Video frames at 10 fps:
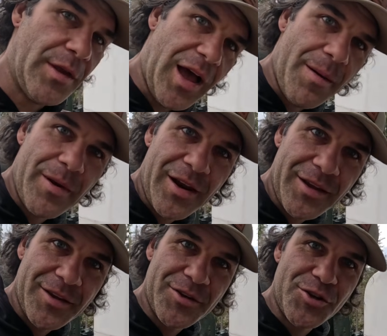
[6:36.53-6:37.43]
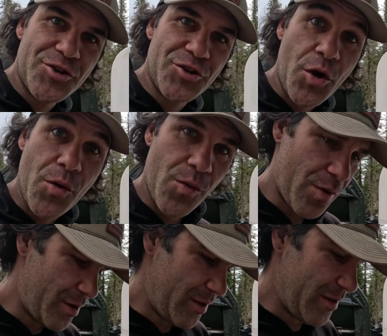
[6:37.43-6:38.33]
I bet I can show
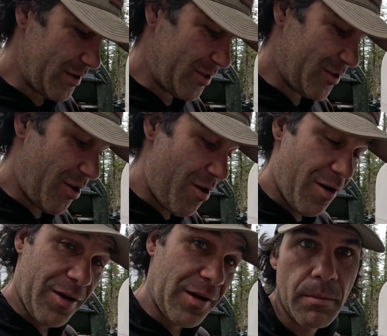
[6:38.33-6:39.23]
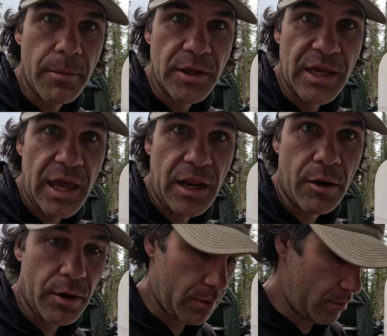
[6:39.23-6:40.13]
the song, but you can't hear it.